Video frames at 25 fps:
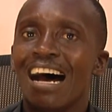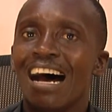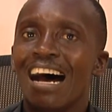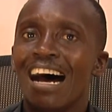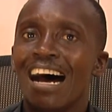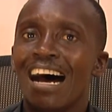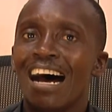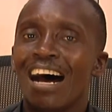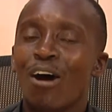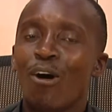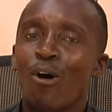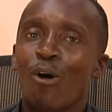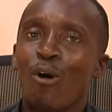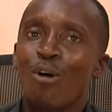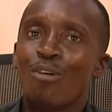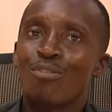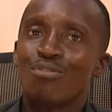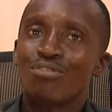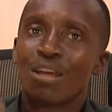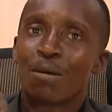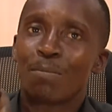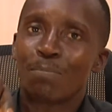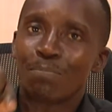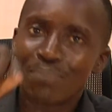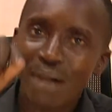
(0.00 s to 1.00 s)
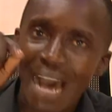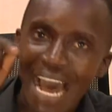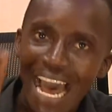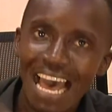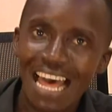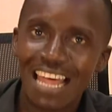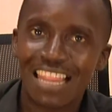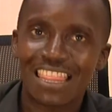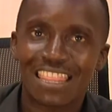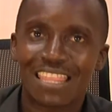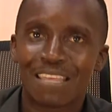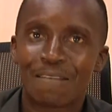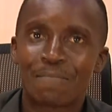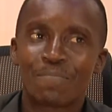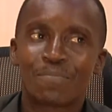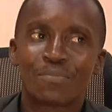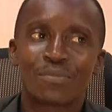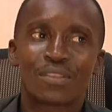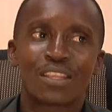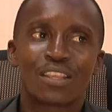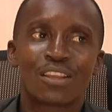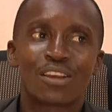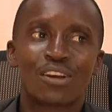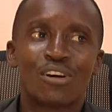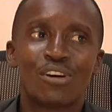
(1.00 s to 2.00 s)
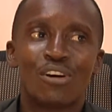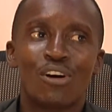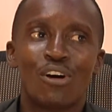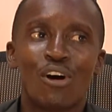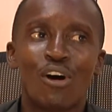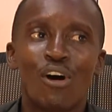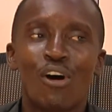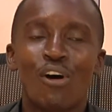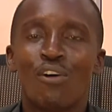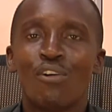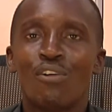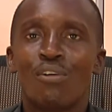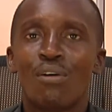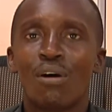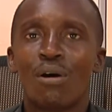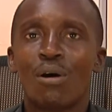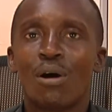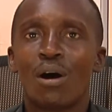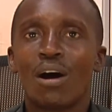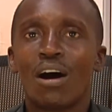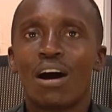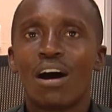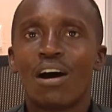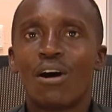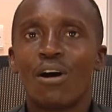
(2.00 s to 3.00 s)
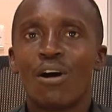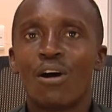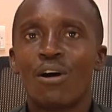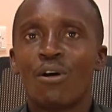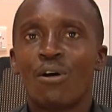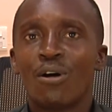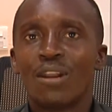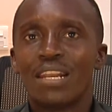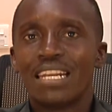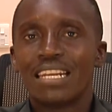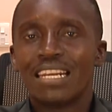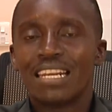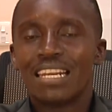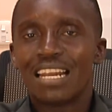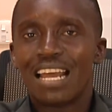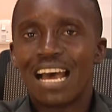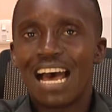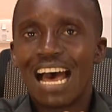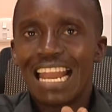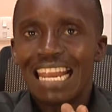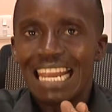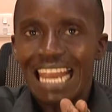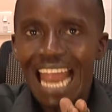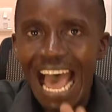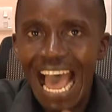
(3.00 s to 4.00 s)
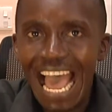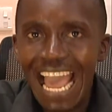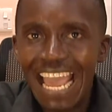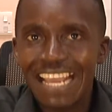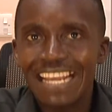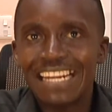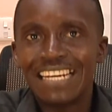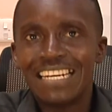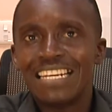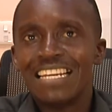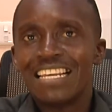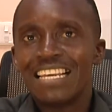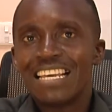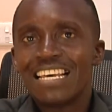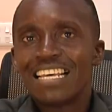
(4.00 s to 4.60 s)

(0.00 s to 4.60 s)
on the path or on a line